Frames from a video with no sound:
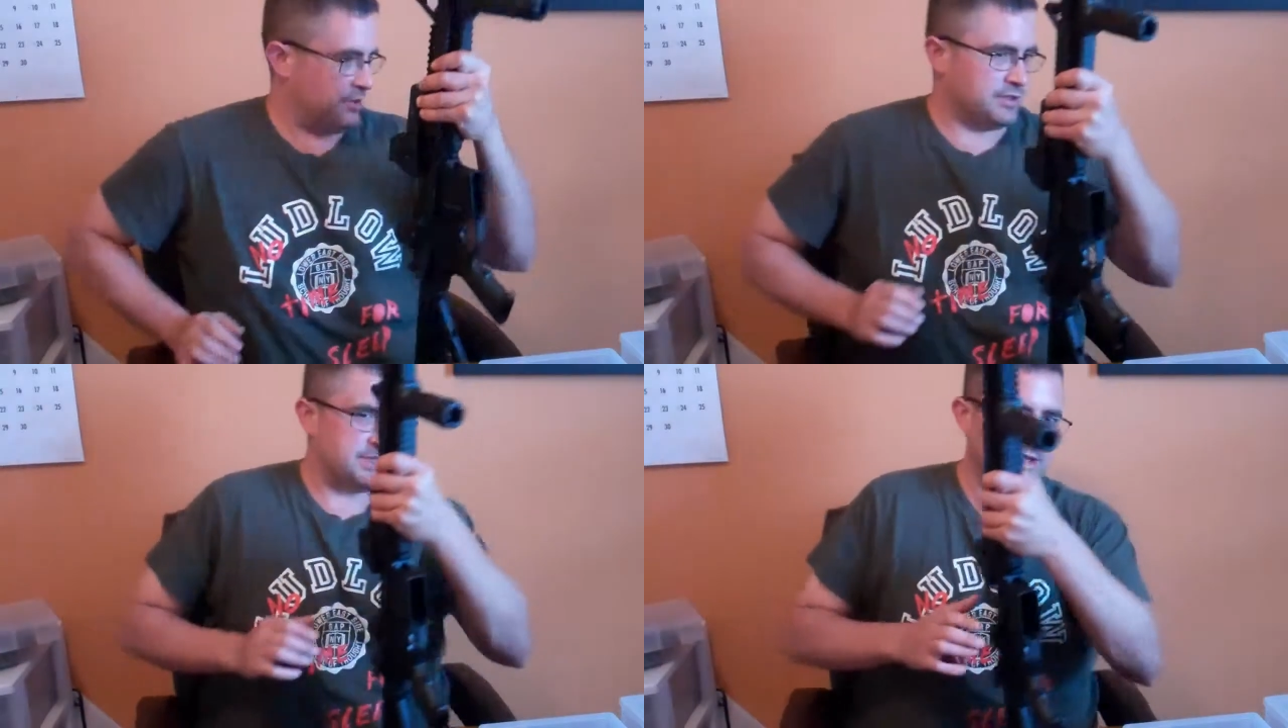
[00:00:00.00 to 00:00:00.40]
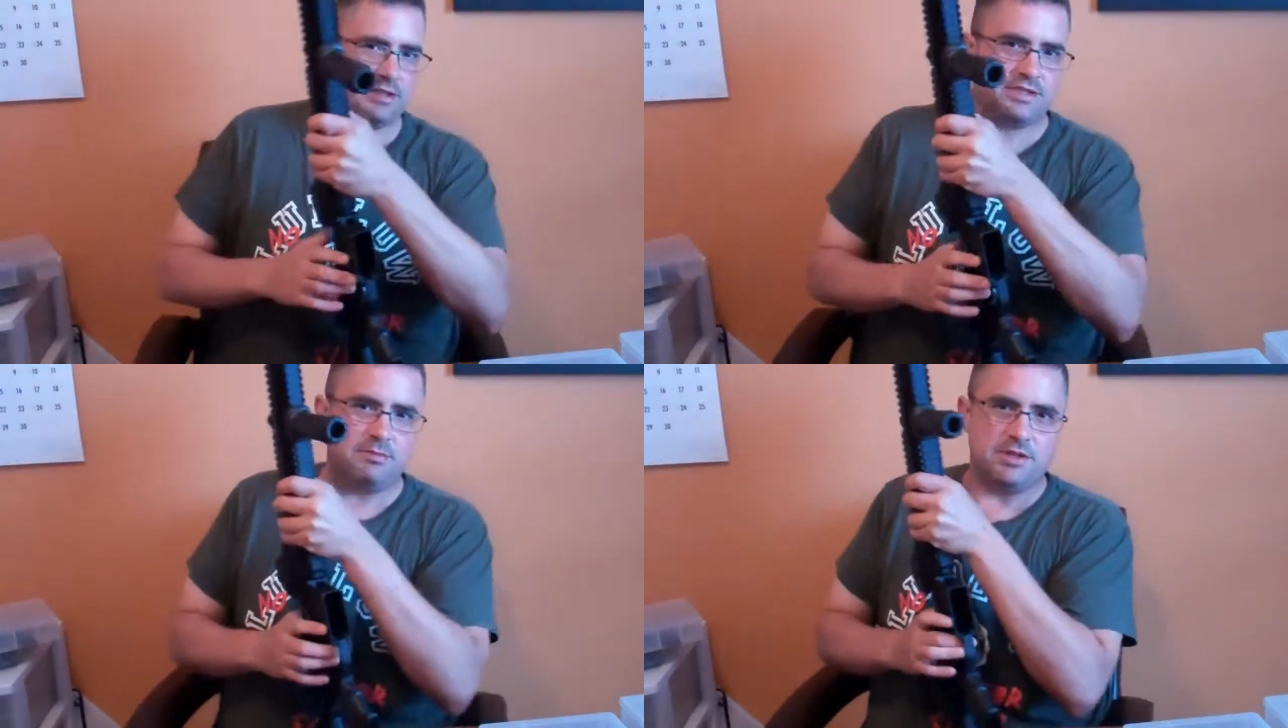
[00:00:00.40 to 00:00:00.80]
you can see
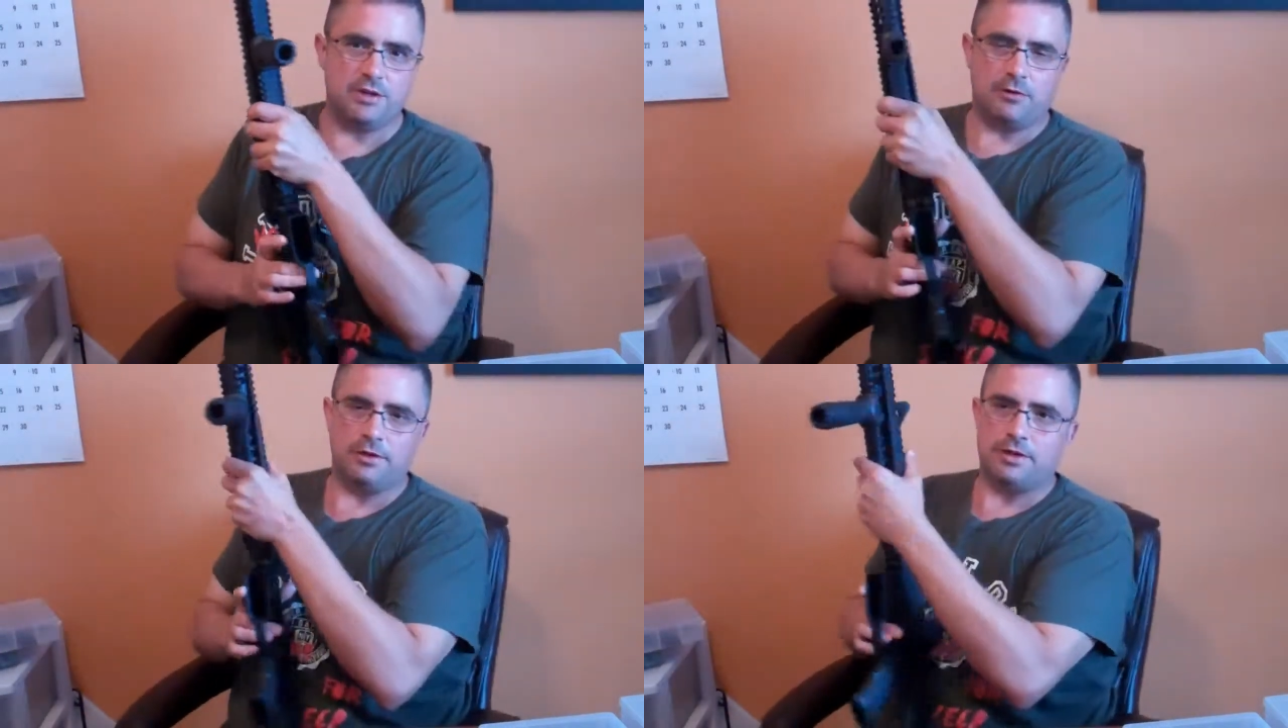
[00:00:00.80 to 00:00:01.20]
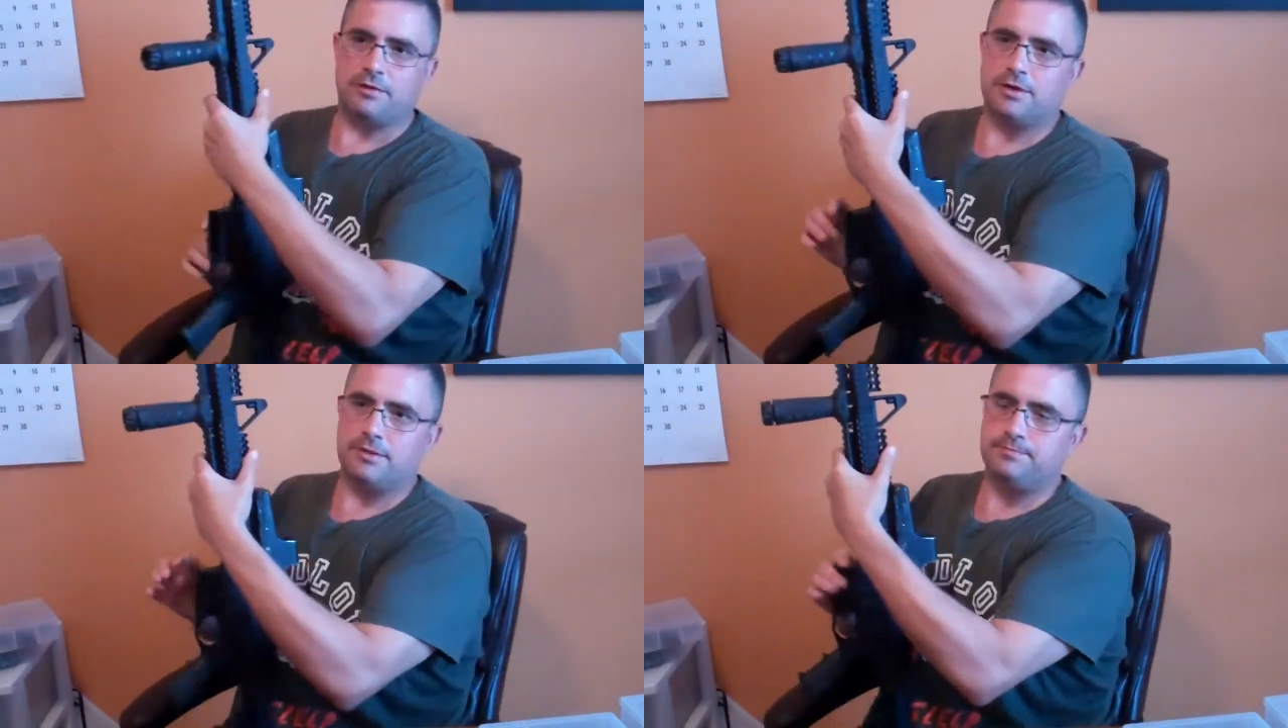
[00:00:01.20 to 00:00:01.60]
in some of the
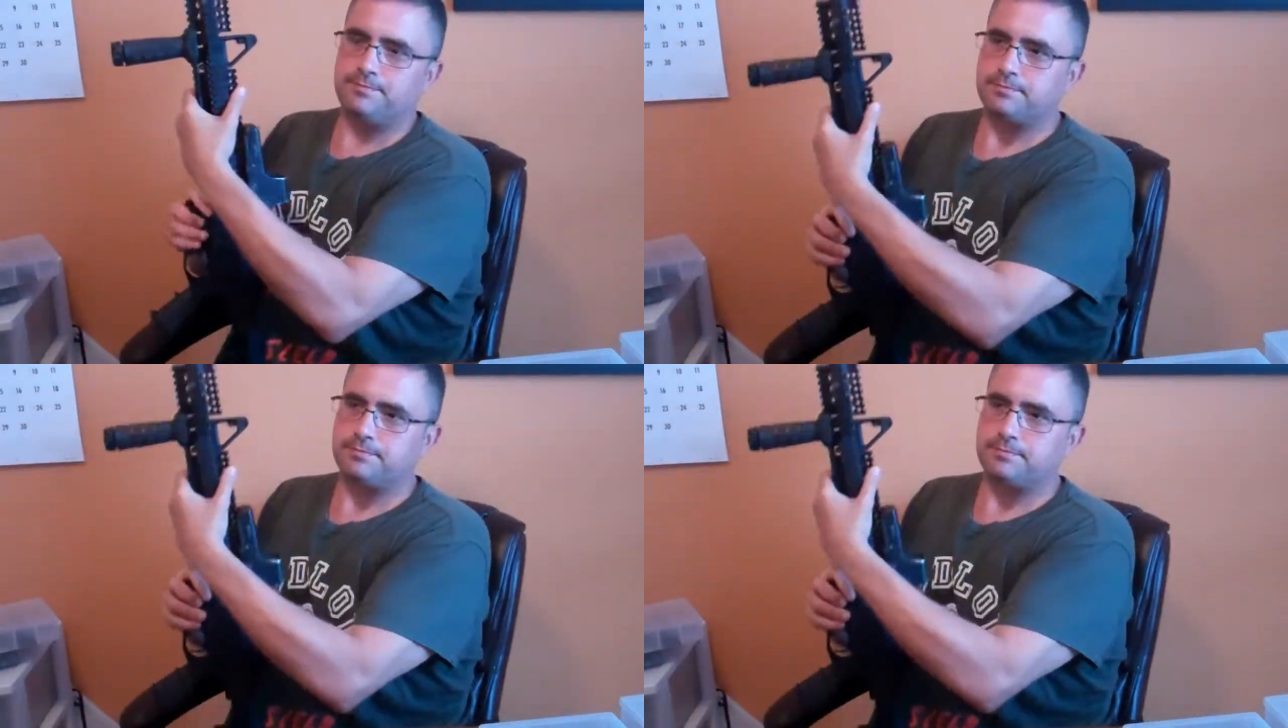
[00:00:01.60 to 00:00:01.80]
earlier uh,